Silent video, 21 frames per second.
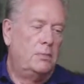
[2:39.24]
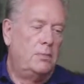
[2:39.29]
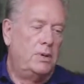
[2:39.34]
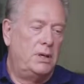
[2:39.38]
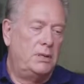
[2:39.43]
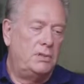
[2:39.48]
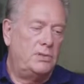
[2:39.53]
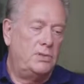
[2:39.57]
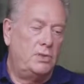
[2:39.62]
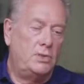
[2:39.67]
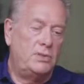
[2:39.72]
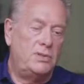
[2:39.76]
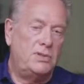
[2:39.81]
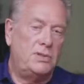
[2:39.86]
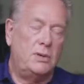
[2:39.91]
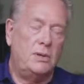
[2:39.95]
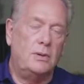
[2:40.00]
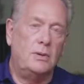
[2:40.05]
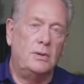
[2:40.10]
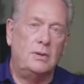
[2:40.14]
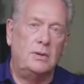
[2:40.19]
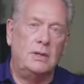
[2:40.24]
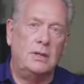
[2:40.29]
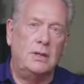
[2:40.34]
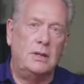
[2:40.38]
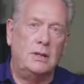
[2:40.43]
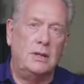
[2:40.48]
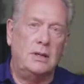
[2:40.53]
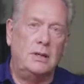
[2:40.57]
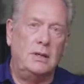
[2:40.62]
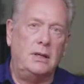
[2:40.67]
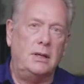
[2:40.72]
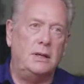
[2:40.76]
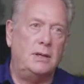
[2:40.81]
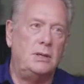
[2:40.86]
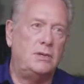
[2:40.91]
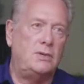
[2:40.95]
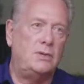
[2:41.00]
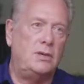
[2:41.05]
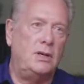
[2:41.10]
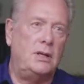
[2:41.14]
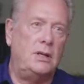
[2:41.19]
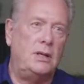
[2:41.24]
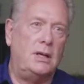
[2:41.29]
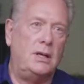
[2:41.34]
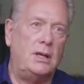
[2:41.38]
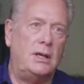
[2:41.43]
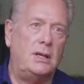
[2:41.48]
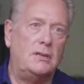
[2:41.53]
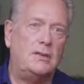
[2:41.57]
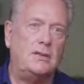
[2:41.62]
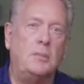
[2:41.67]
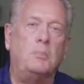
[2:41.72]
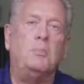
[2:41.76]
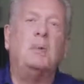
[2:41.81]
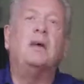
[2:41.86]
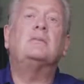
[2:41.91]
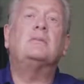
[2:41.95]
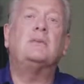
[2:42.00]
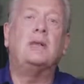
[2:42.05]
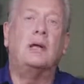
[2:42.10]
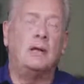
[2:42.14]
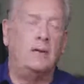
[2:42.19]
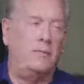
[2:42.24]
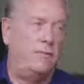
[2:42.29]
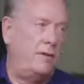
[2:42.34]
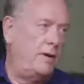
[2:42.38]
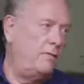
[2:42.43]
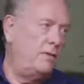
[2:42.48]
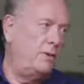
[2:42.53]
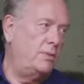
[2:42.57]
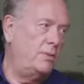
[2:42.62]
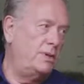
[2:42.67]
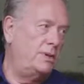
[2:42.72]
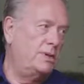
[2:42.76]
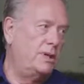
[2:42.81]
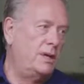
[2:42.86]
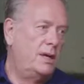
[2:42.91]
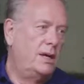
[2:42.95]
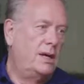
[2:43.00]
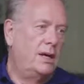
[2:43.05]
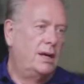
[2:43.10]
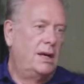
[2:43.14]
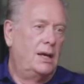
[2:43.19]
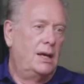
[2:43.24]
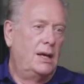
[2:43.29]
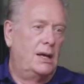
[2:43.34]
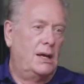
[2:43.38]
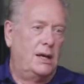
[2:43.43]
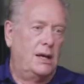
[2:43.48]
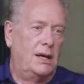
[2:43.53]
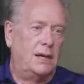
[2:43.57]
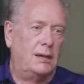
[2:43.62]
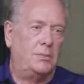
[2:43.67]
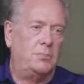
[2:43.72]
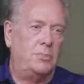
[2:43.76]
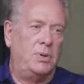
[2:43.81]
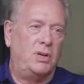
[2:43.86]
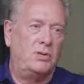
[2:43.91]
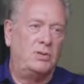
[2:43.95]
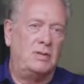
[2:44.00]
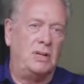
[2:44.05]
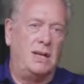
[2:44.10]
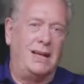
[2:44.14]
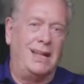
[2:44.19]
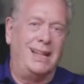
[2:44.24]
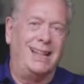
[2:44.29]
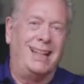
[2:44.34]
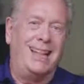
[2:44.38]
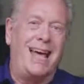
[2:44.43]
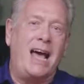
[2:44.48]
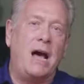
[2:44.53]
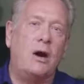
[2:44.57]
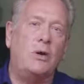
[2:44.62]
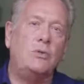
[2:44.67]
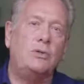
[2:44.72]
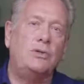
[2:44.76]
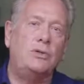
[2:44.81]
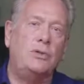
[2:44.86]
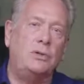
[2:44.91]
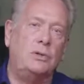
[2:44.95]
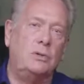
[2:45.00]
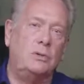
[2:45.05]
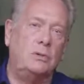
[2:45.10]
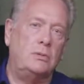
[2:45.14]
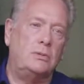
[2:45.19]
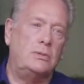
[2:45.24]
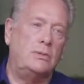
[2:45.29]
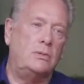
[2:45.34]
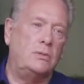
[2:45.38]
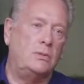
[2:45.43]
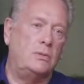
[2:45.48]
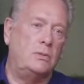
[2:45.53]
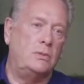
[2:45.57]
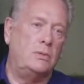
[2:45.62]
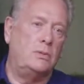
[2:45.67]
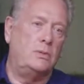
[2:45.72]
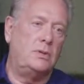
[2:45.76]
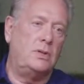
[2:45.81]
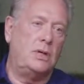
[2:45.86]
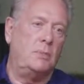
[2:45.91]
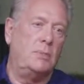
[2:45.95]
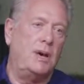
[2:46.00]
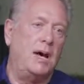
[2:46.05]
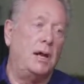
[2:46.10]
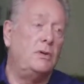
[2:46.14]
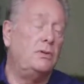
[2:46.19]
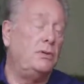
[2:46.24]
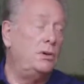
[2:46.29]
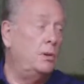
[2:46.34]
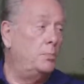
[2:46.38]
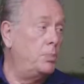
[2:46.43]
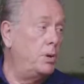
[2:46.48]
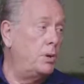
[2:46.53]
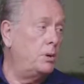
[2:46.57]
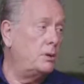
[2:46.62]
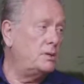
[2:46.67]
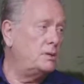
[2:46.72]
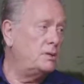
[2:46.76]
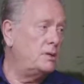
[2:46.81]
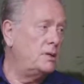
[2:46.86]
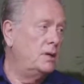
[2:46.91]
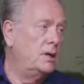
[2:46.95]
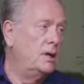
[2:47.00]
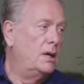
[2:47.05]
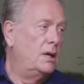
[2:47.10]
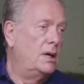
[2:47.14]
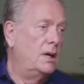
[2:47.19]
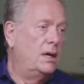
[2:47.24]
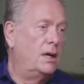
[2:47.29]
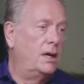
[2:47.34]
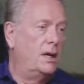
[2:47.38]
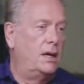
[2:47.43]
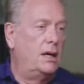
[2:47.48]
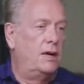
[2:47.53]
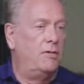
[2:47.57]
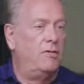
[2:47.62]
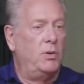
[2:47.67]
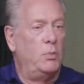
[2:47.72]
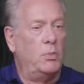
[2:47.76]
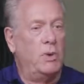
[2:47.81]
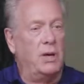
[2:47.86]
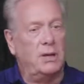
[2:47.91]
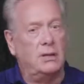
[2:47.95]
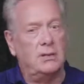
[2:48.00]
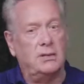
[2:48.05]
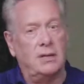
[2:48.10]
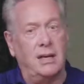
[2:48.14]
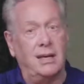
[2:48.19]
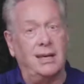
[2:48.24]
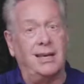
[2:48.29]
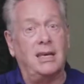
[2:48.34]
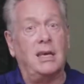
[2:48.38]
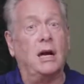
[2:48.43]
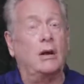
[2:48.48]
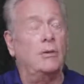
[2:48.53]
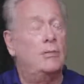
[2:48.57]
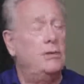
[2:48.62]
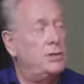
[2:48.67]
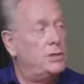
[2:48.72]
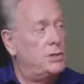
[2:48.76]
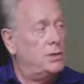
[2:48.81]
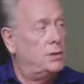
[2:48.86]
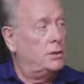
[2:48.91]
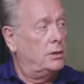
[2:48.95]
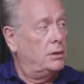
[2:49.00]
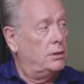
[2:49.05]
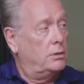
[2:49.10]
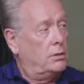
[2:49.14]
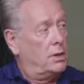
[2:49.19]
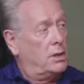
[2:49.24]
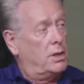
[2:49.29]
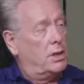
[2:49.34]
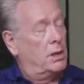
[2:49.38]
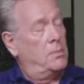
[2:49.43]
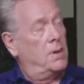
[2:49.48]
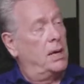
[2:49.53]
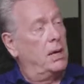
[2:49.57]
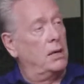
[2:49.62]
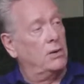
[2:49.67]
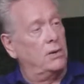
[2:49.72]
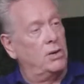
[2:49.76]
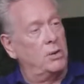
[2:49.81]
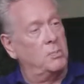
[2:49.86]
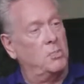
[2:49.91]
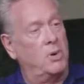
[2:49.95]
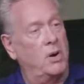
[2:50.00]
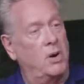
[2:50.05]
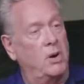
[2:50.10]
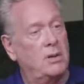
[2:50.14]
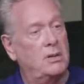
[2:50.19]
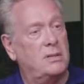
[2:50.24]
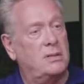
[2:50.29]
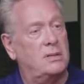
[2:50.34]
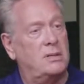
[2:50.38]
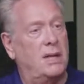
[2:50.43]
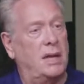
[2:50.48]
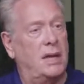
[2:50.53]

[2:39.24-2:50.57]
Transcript: But it's also an industry that gets the best out of everyone because it allows you to come out of your box, and everyone is encouraging you to come out of your box.